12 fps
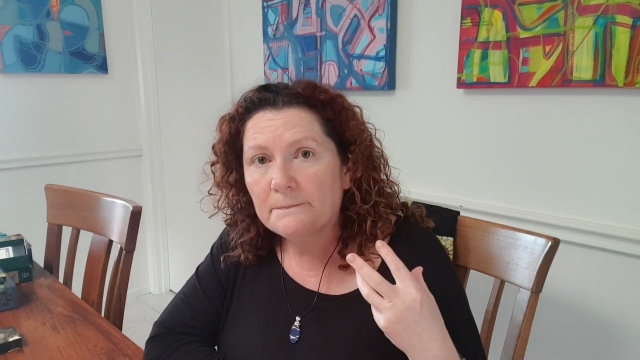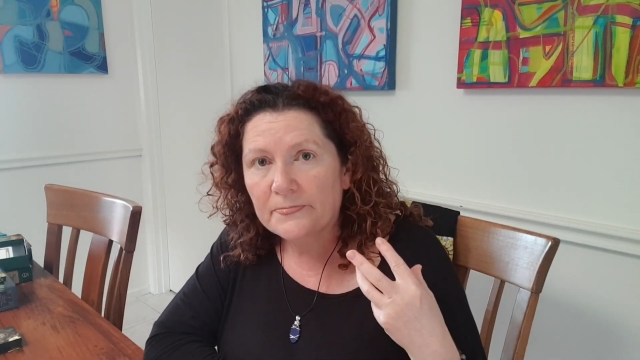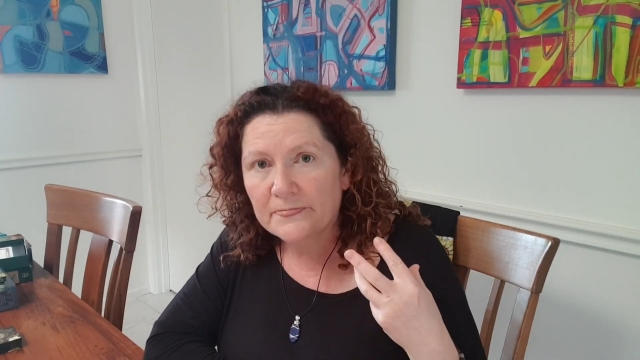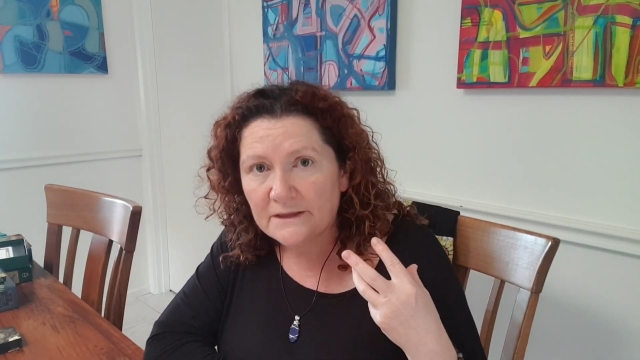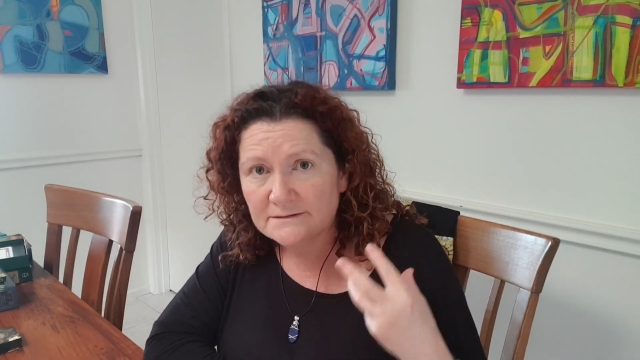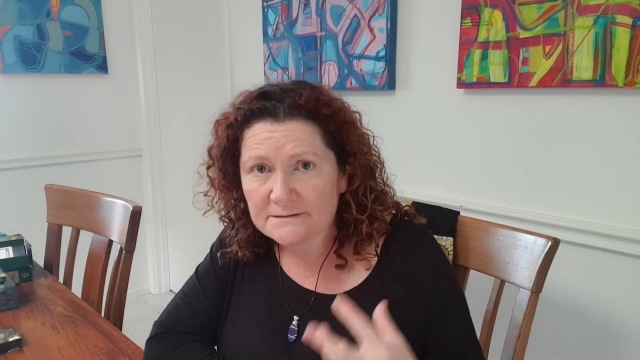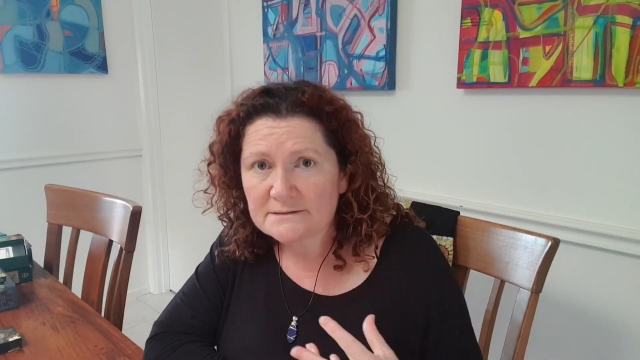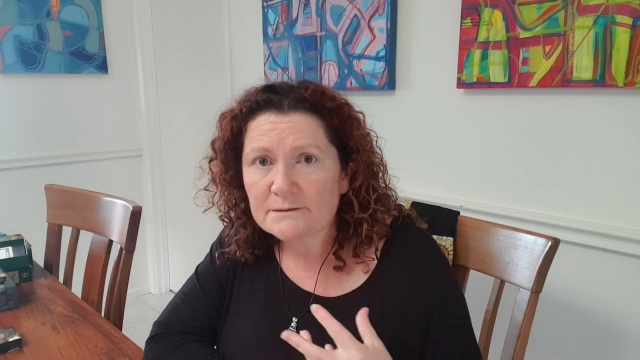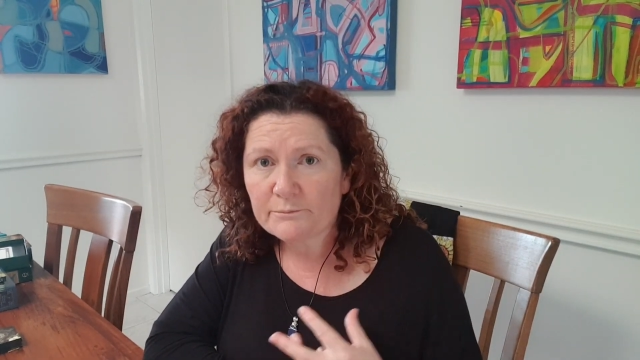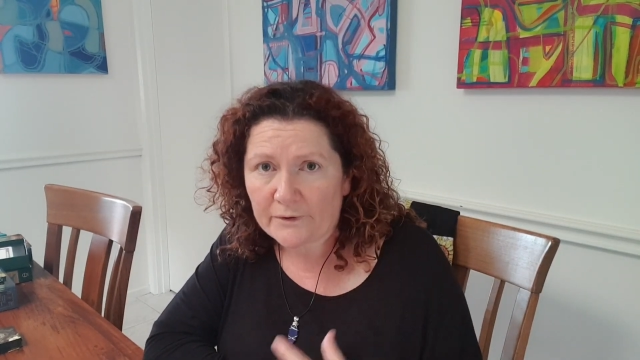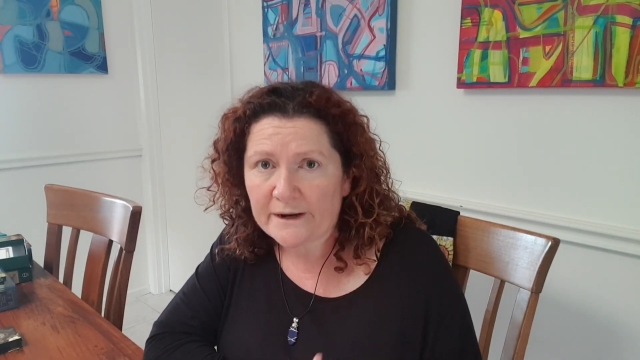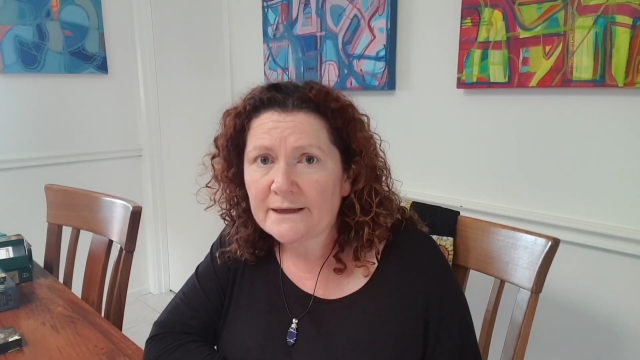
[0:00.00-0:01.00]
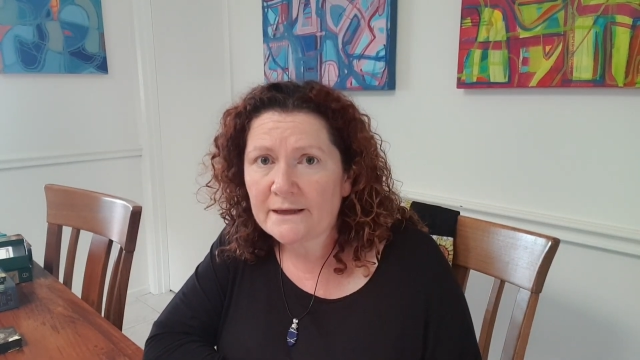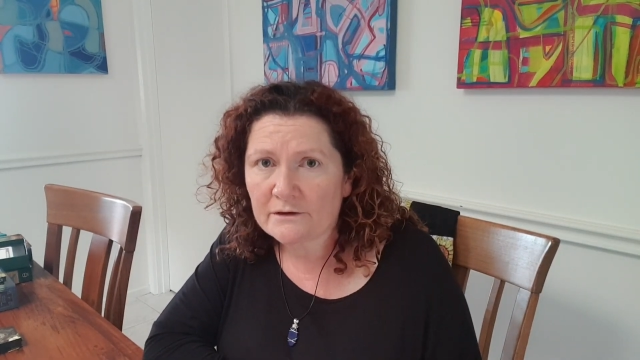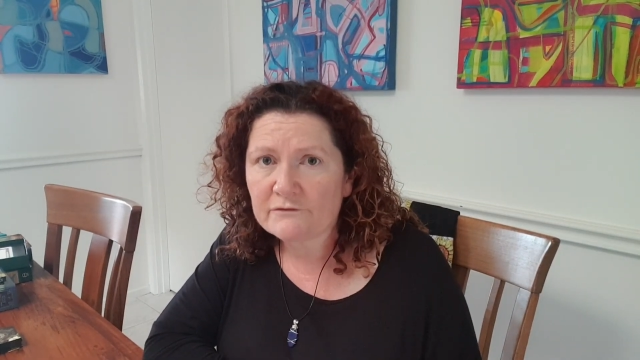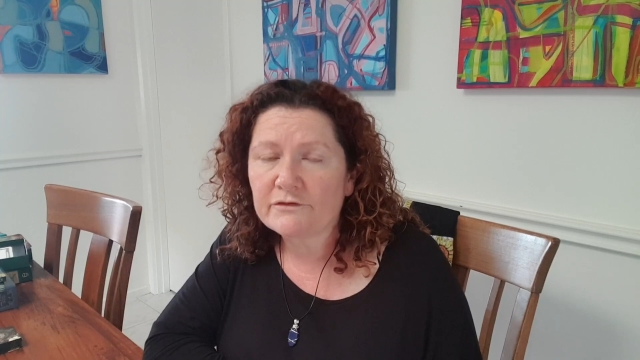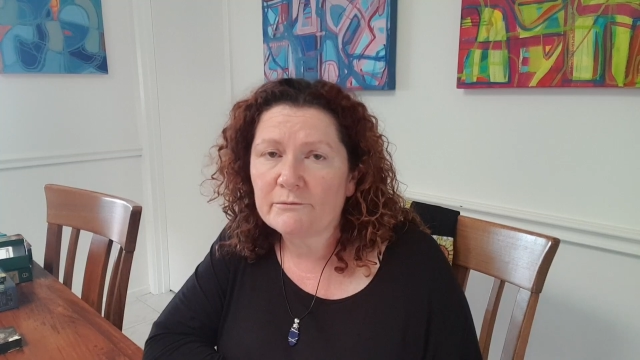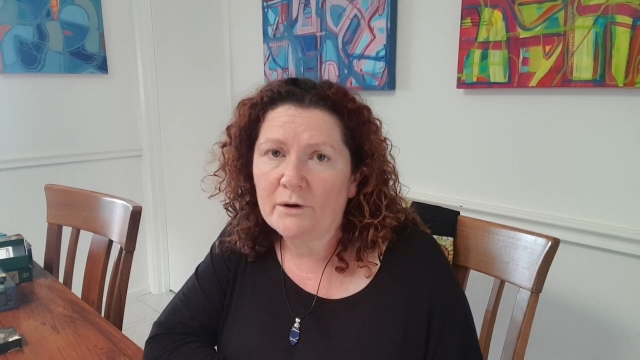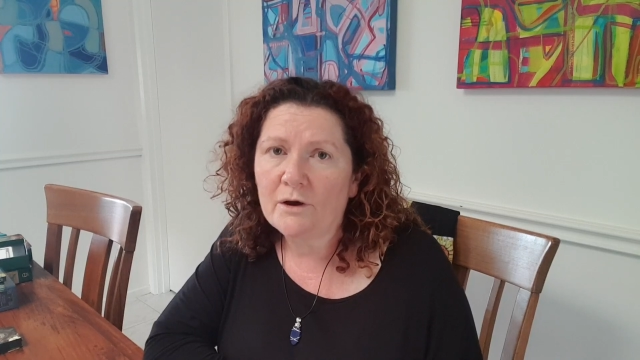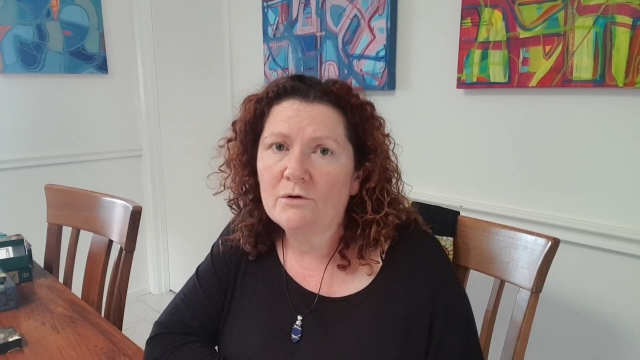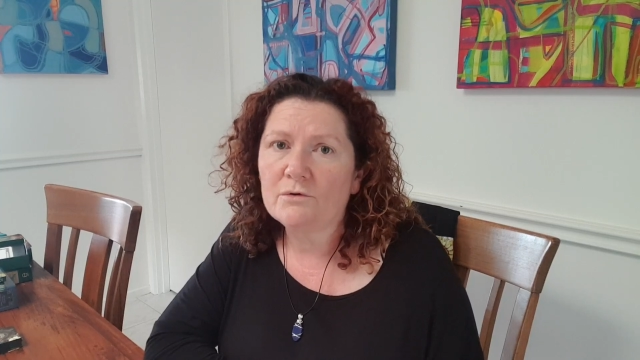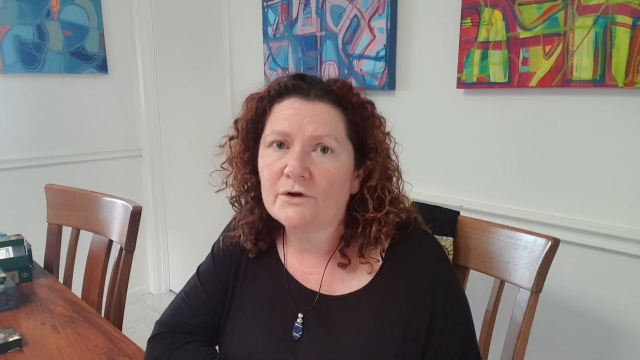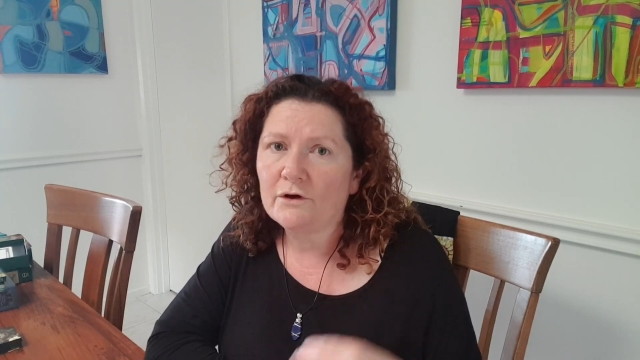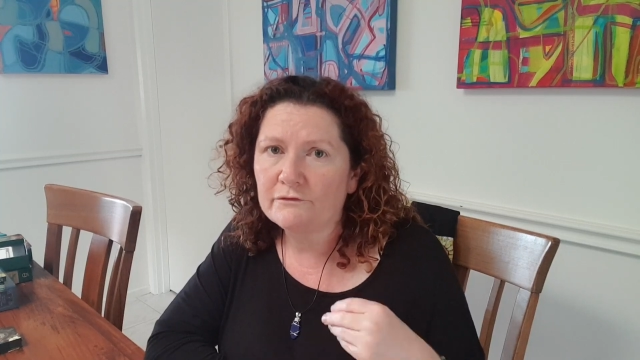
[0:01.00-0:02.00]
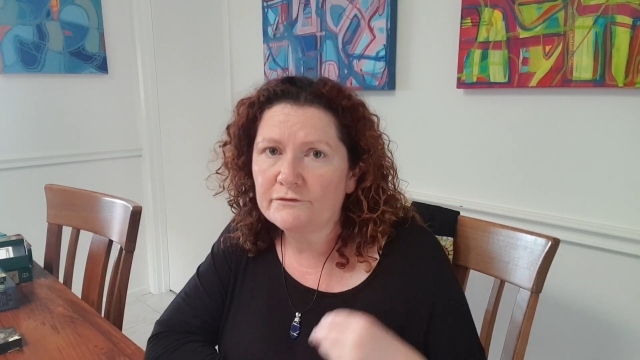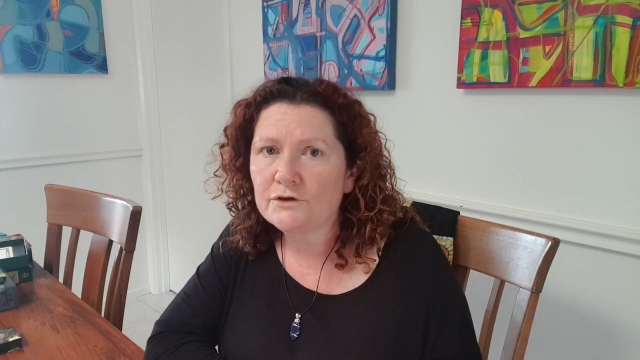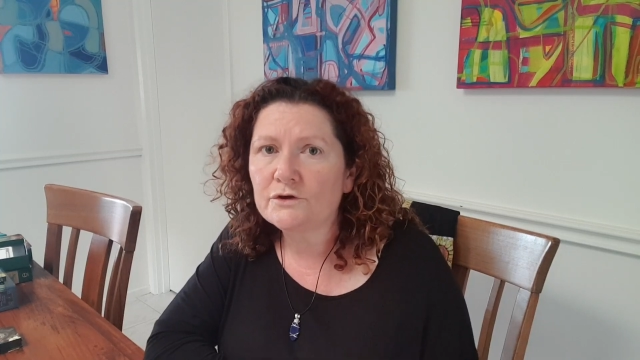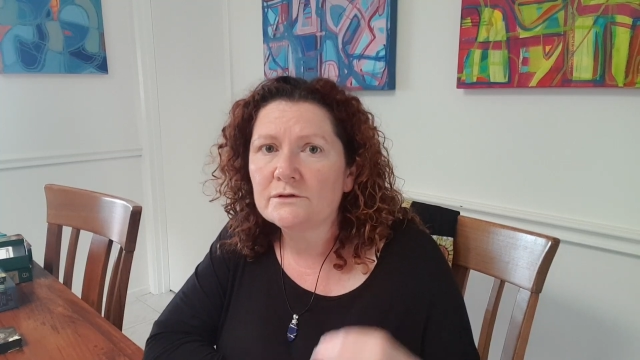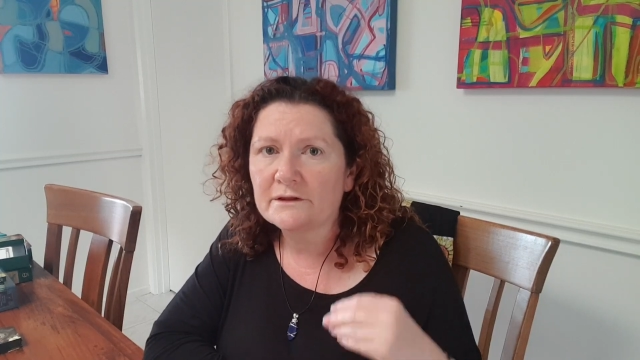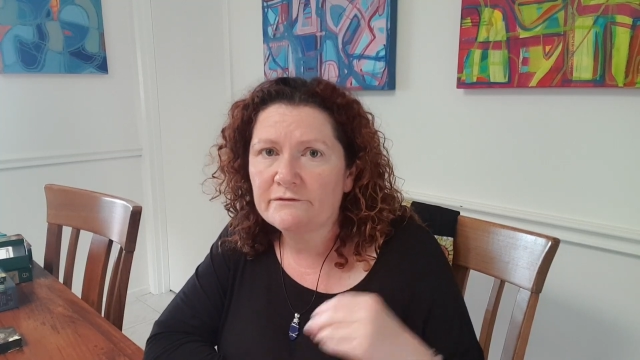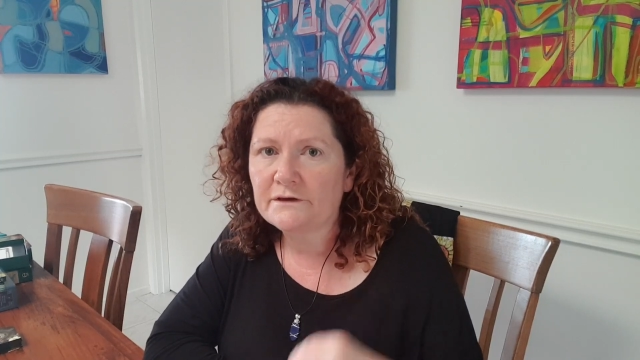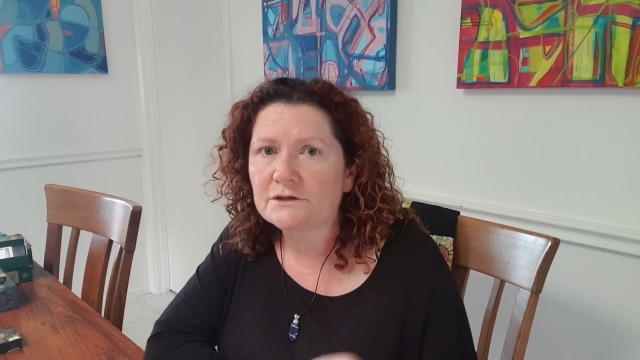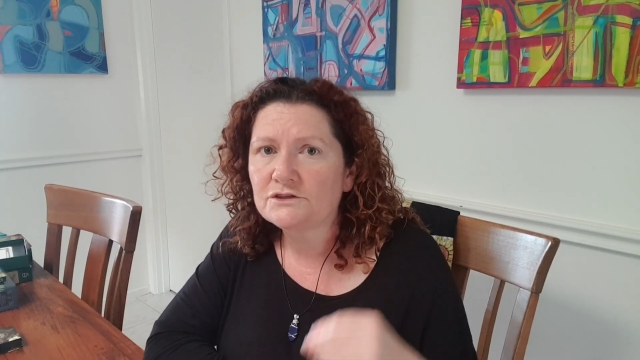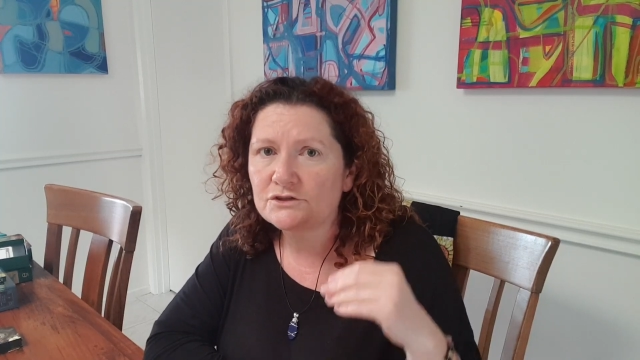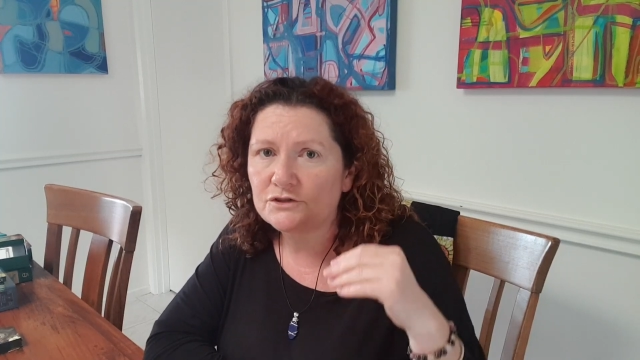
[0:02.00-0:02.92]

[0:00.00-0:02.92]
This is a breaking of the mold of you living